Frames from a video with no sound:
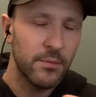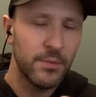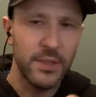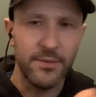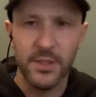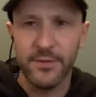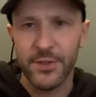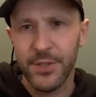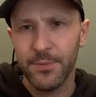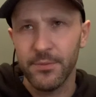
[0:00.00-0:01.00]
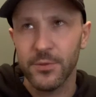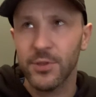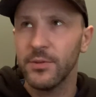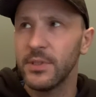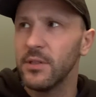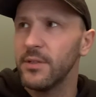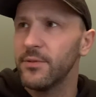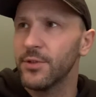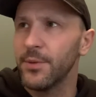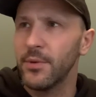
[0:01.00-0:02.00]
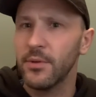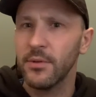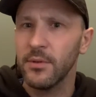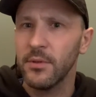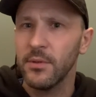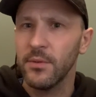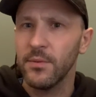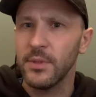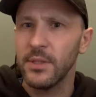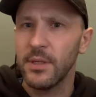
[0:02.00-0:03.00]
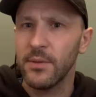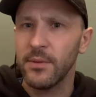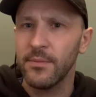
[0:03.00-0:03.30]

believe Leaf Sheep. Is it Leaf Schreiber? Was in that one?